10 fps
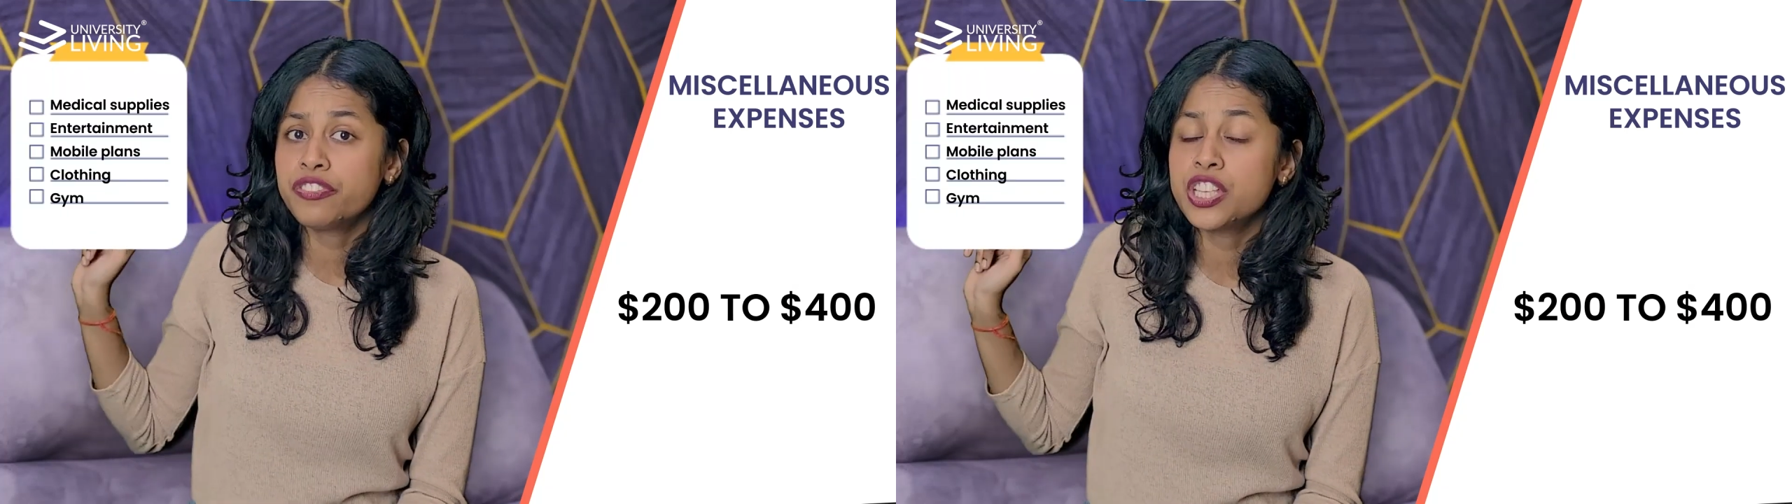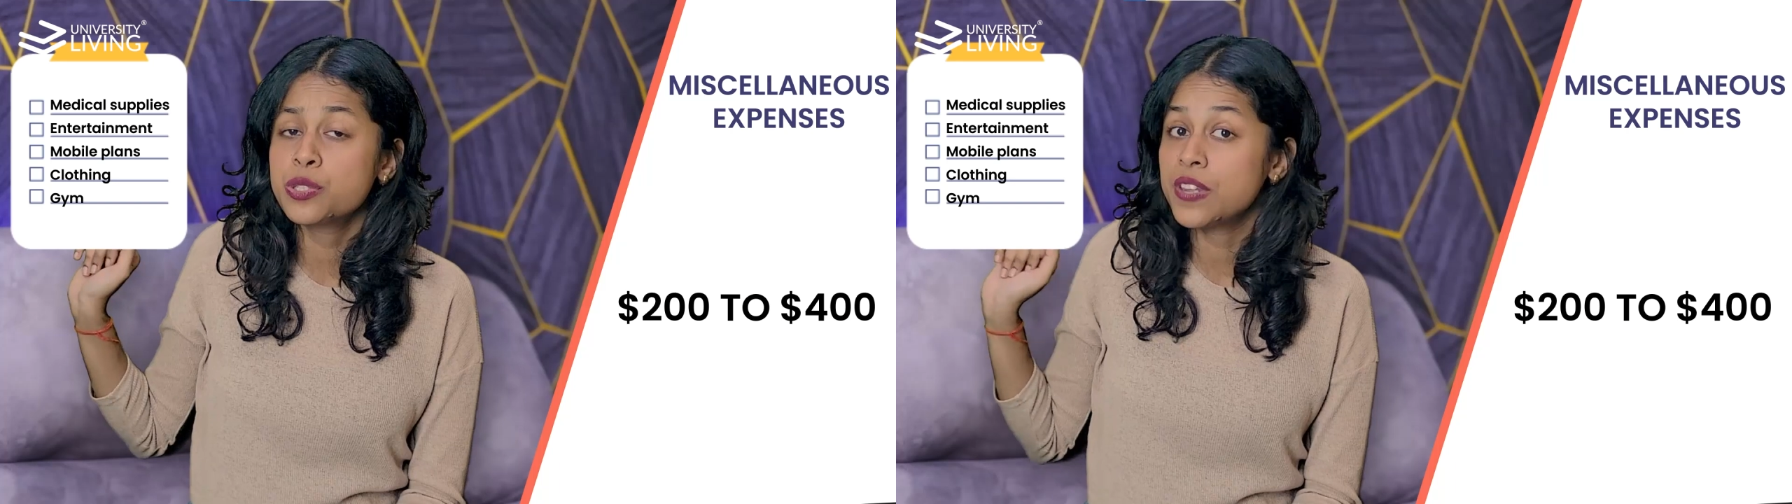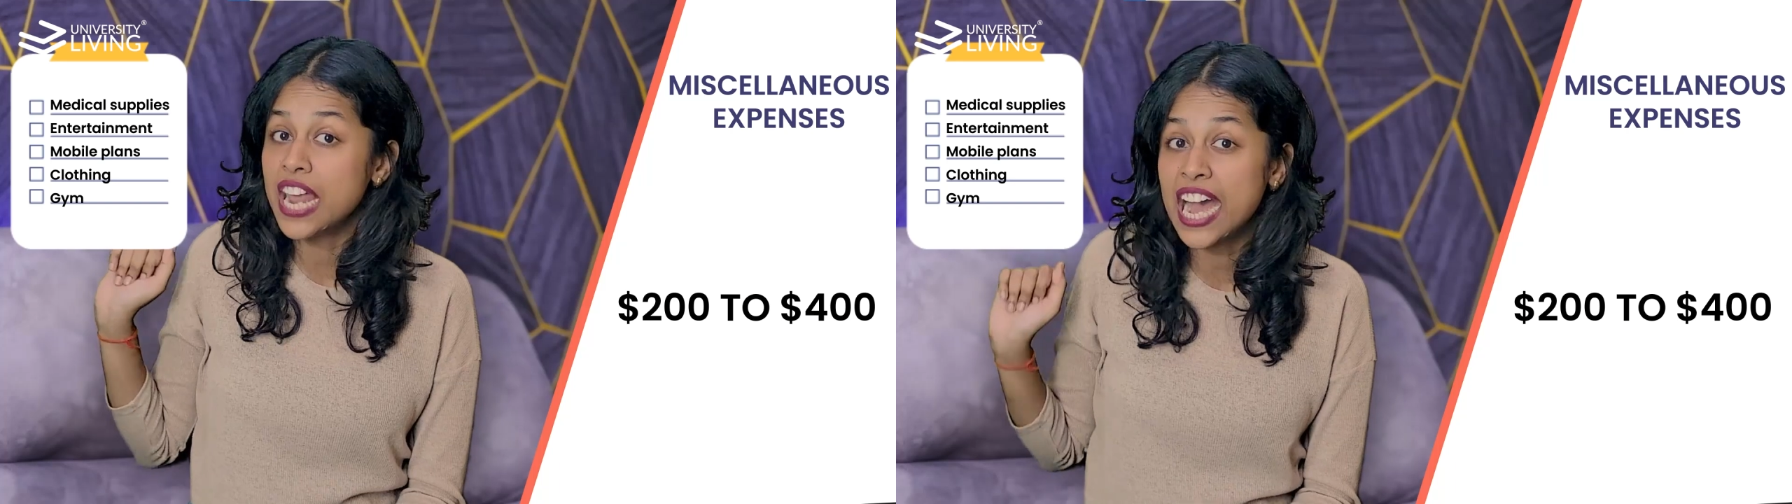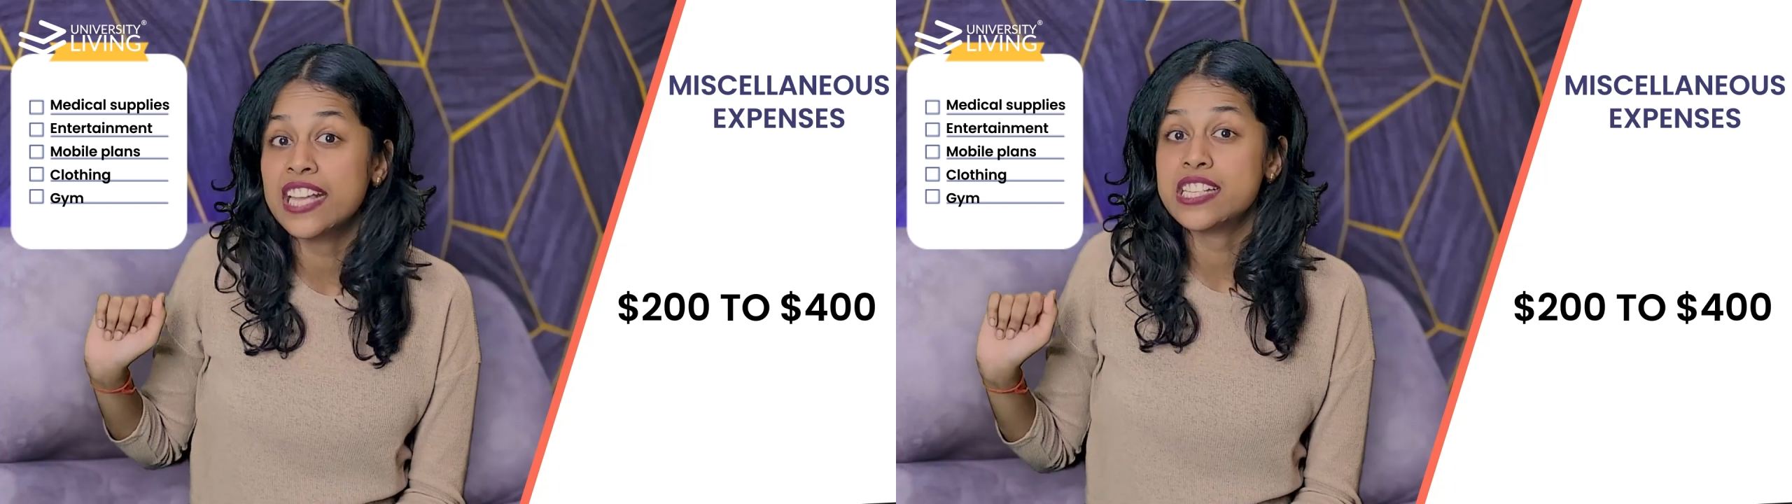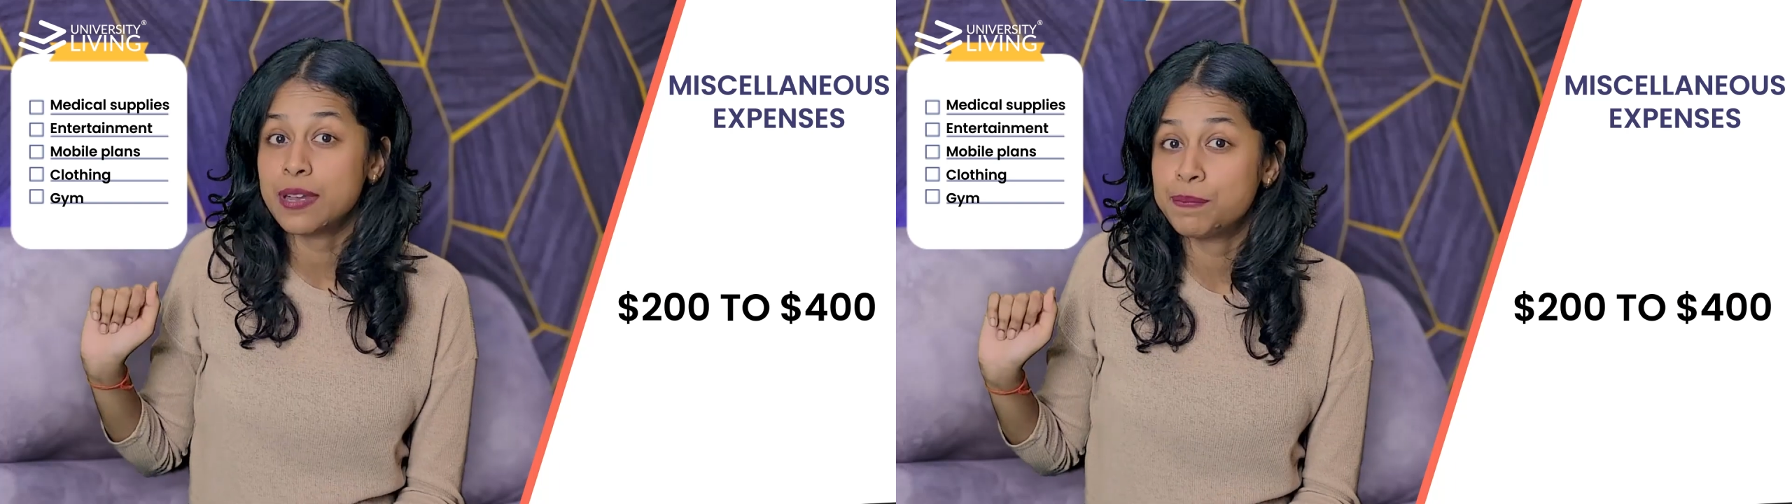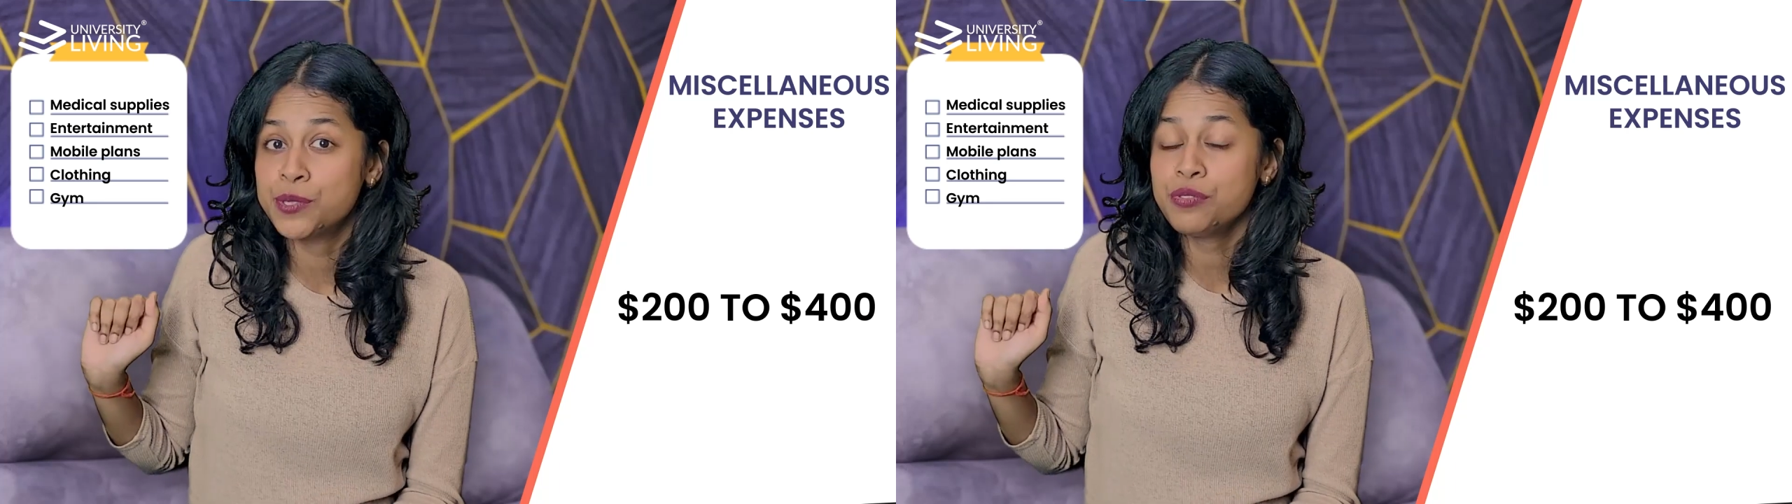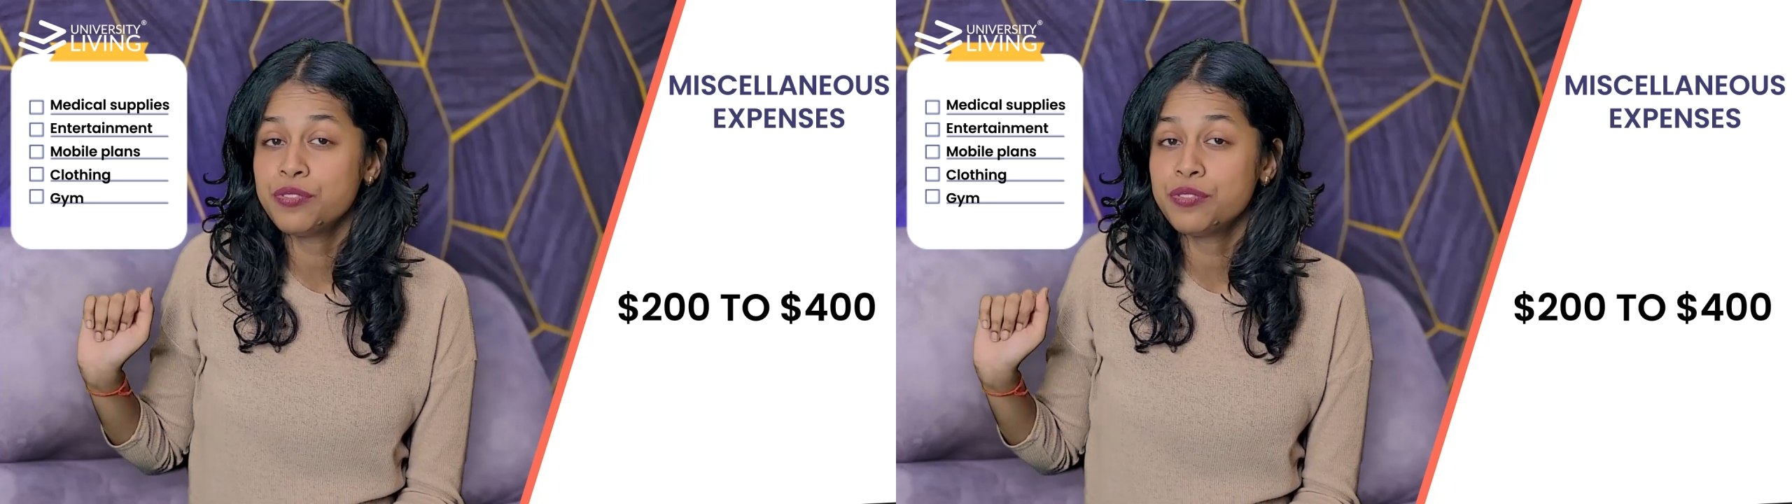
this will add up to?